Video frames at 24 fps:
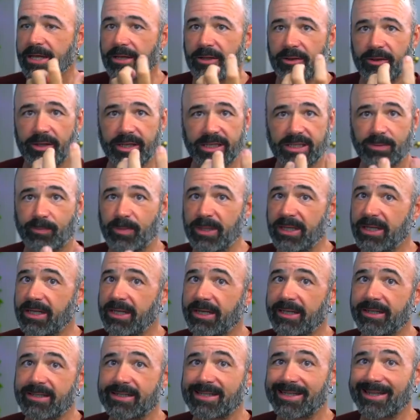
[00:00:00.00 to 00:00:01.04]
this
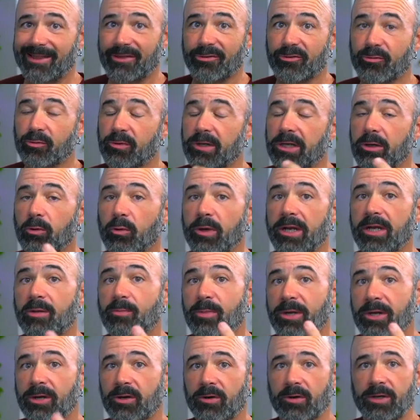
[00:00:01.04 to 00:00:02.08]
begins a 3-week
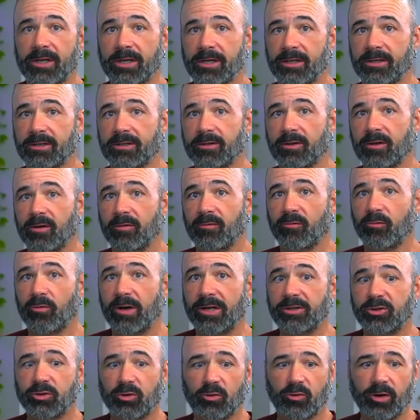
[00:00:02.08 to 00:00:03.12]
period of
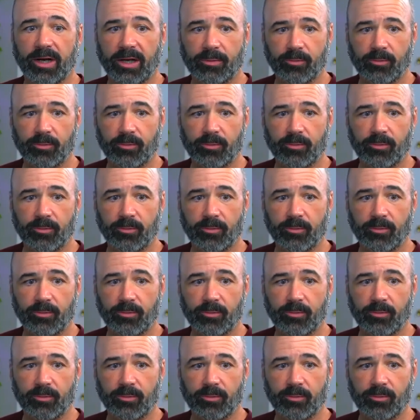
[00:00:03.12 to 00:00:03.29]
retrograde.